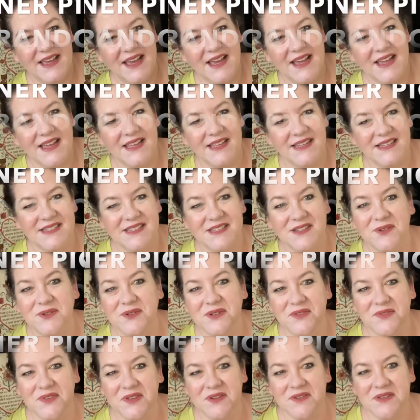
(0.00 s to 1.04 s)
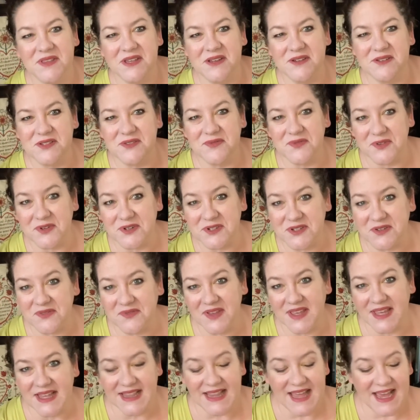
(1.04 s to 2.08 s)
I had sold a few of those for
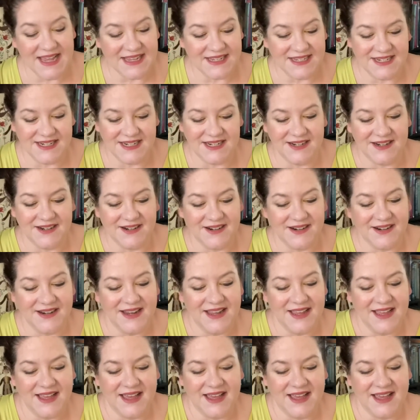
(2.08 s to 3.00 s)
Sophia last year.